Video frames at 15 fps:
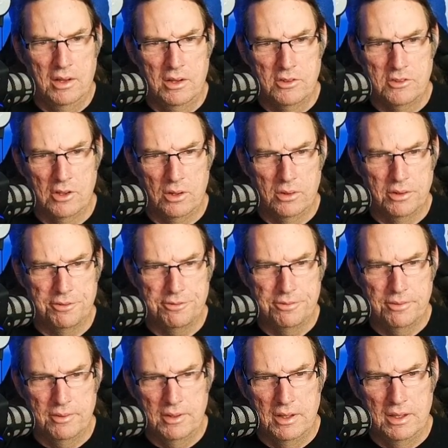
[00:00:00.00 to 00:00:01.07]
So if
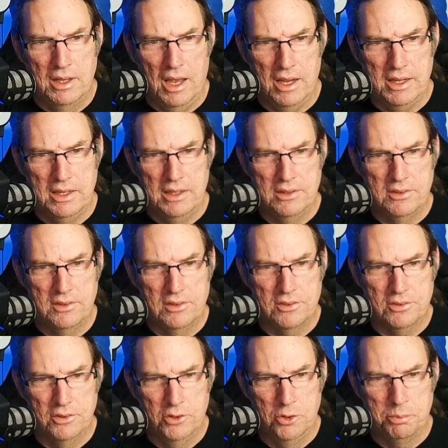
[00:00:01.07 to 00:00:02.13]
I get into
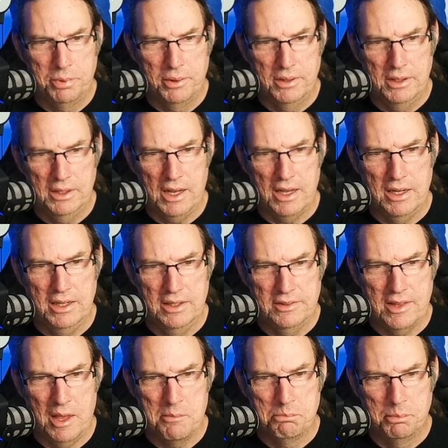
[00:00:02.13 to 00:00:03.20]
this loop and I hit
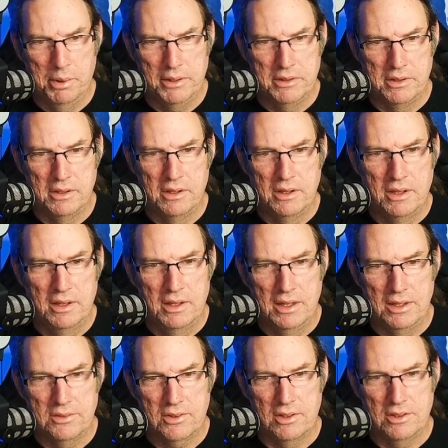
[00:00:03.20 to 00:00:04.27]
that button,
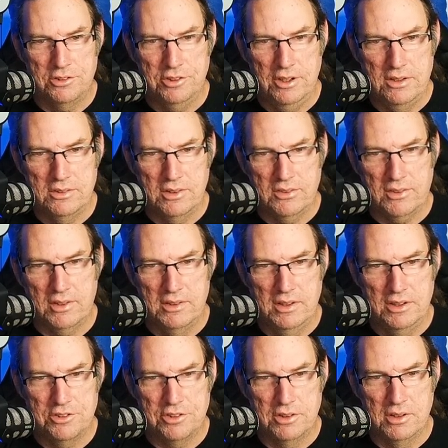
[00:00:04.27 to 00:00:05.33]
it's going to change this
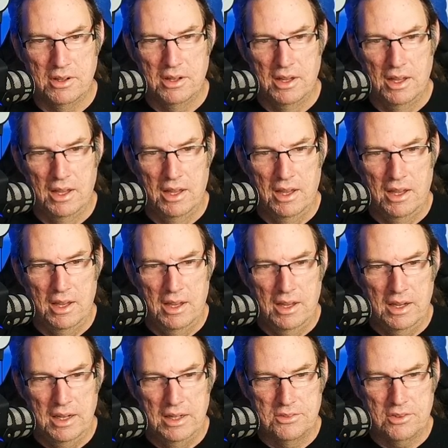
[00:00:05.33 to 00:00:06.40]
condition.
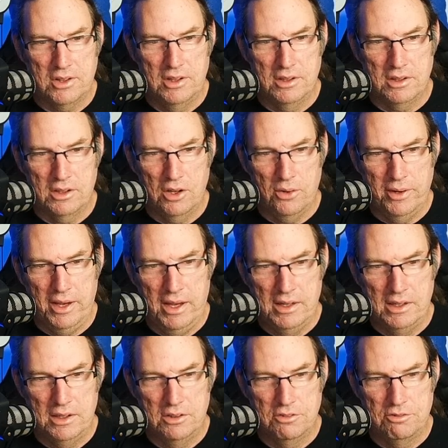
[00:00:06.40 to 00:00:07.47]
It's going to go ahead
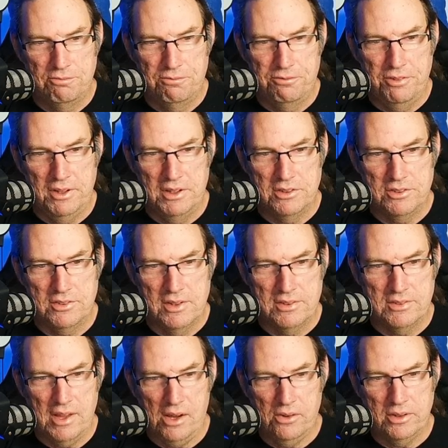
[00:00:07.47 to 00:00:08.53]
and finish
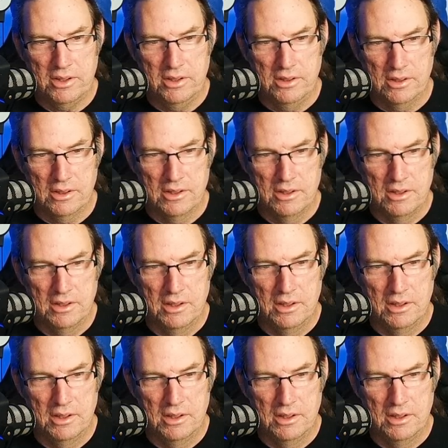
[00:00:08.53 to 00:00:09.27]
this out here.